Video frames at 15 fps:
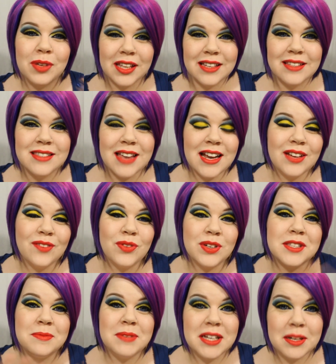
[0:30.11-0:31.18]
Really excited for
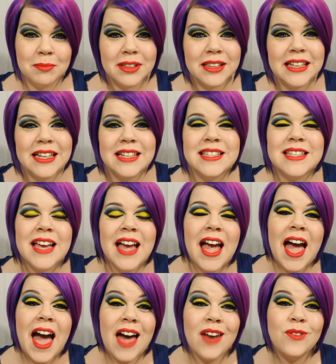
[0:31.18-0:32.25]
it to be complete
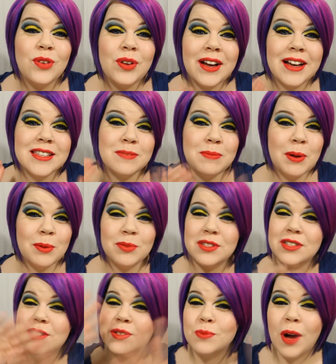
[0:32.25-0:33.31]
and for you guys to be able
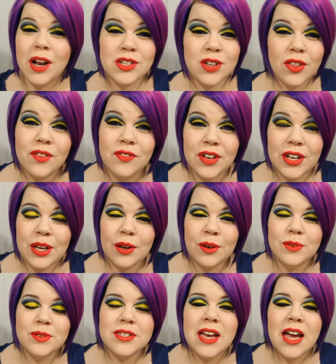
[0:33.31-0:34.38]
to just watch all the
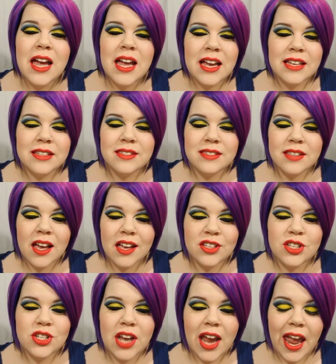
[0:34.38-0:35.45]
videos. It's
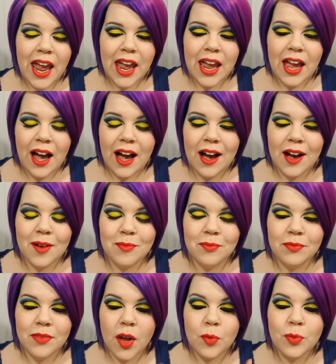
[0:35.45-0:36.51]
such a,
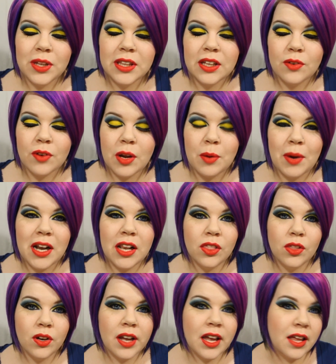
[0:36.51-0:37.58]
um, a really great way to
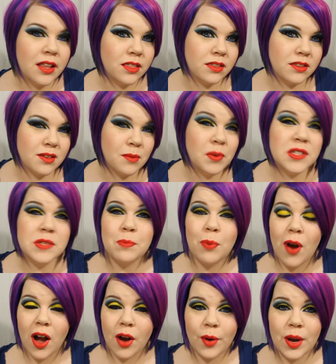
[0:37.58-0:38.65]
look at someone's
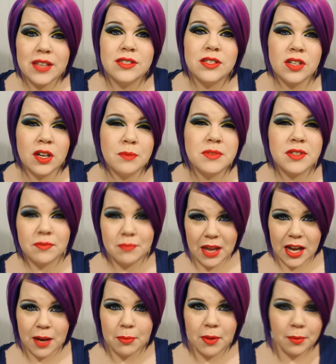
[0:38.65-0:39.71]
progress in terms of
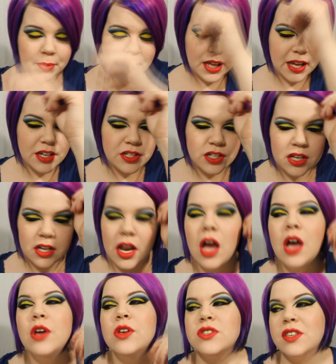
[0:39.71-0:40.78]
makeup application.
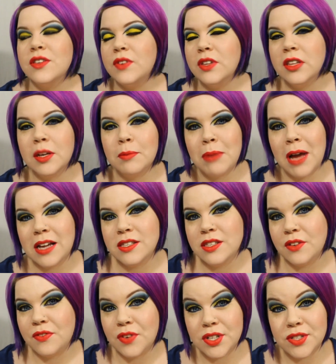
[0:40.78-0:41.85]
So if you look back to
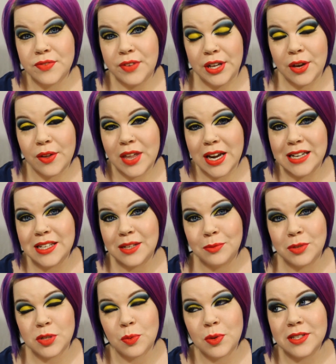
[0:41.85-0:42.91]
the first video that I did,
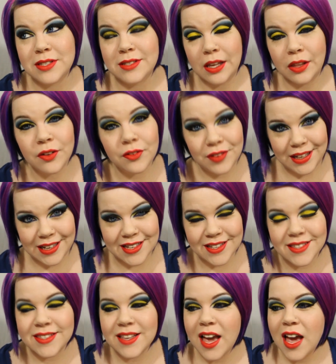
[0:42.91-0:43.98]
which was Sailor
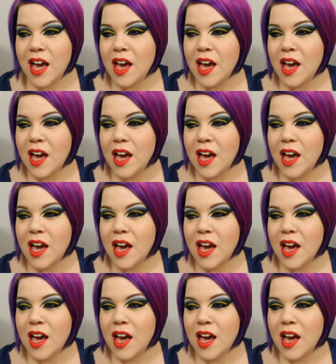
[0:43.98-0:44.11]
Venus,